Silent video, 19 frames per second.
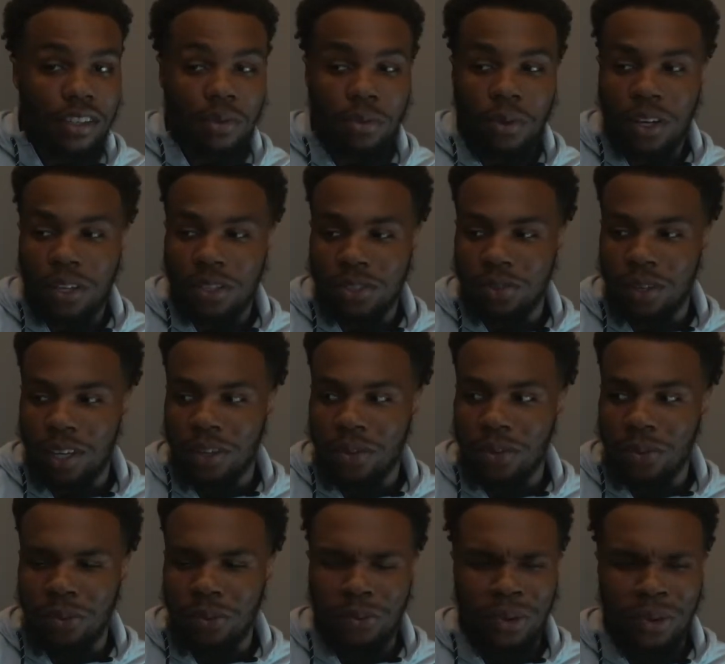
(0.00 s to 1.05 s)
what else do I
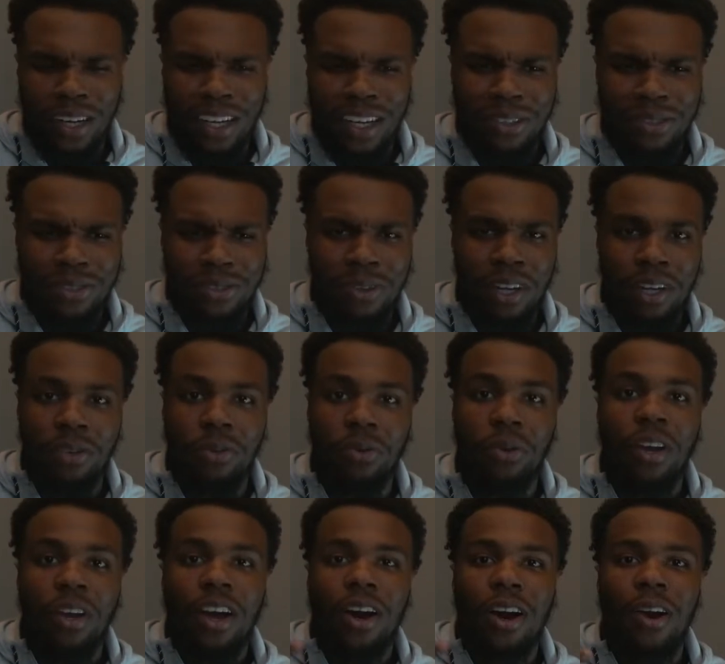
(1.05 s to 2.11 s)
do? What else do I
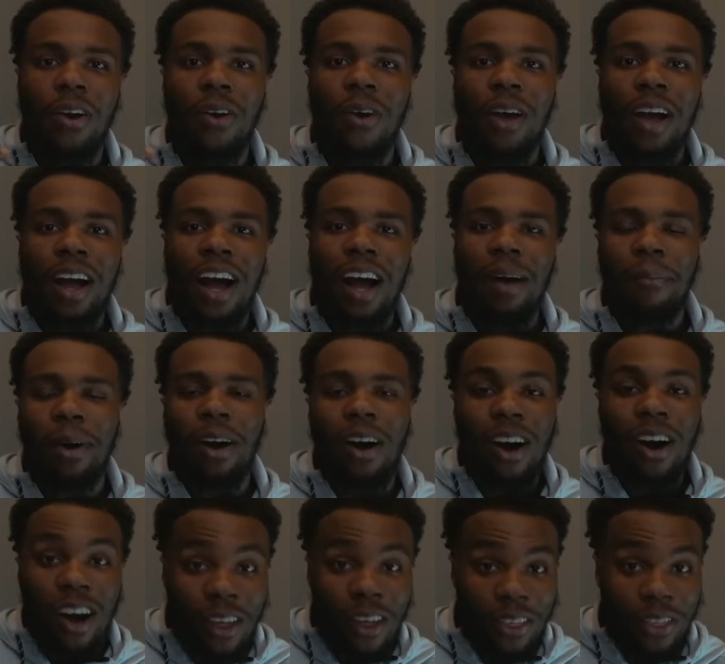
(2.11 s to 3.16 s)
do? Oh, I'm an
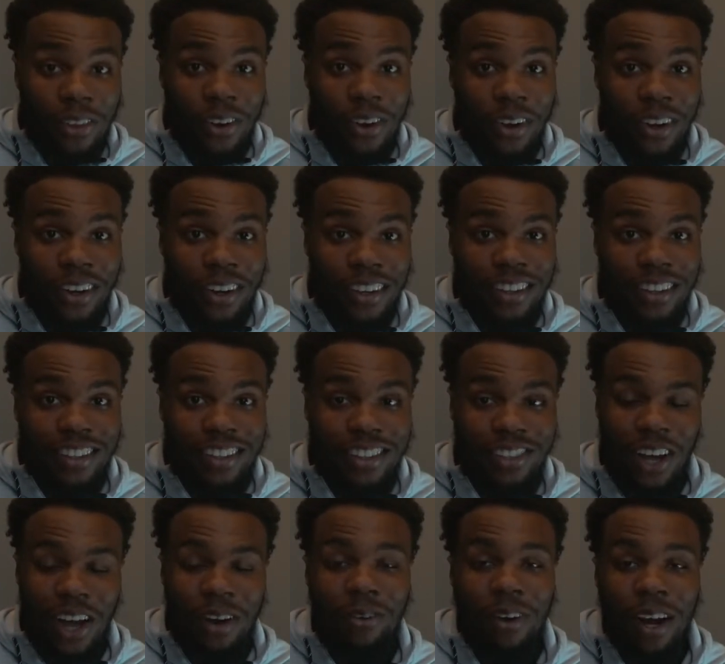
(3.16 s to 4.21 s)
author,
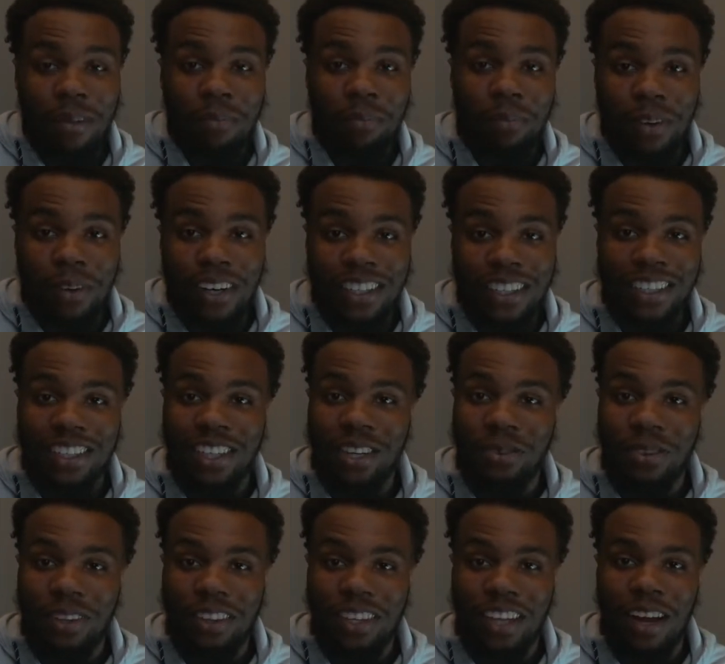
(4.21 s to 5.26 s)
so I write books and
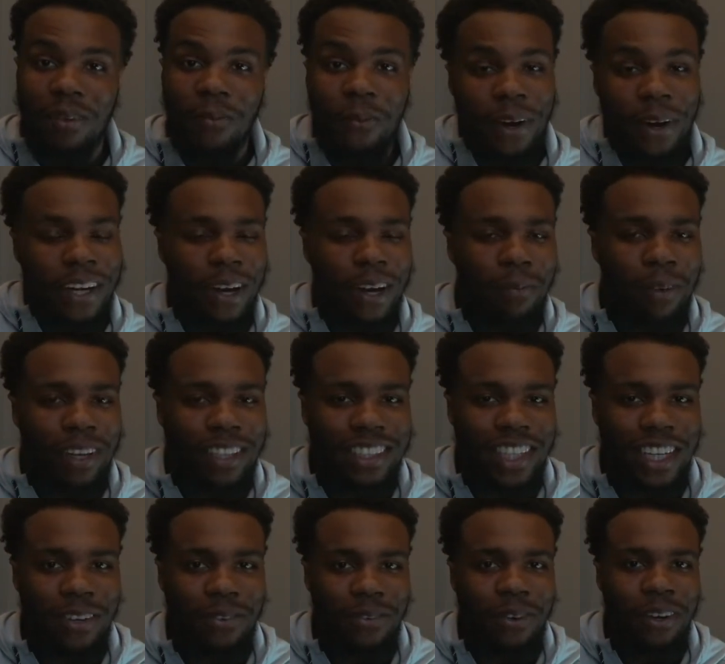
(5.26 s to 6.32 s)
everything. I'm working on my
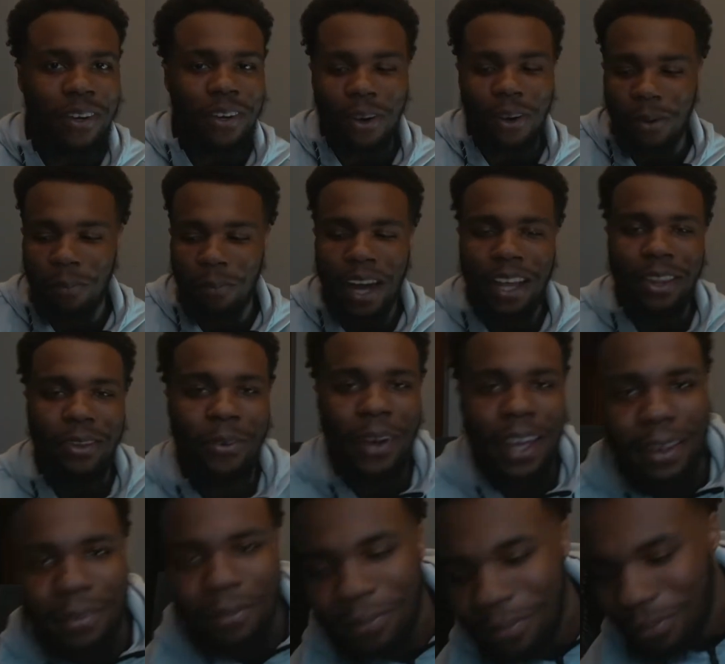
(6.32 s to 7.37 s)
second one. Oh, by the
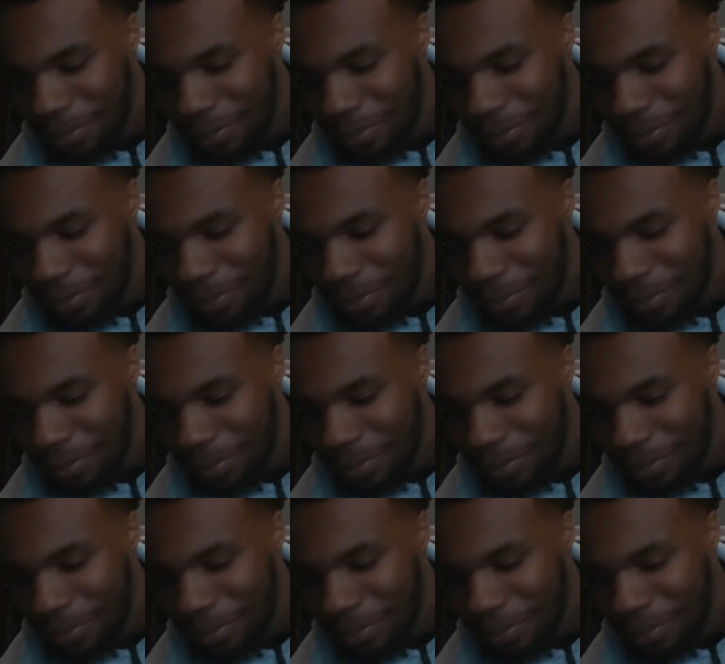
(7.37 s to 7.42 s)
way,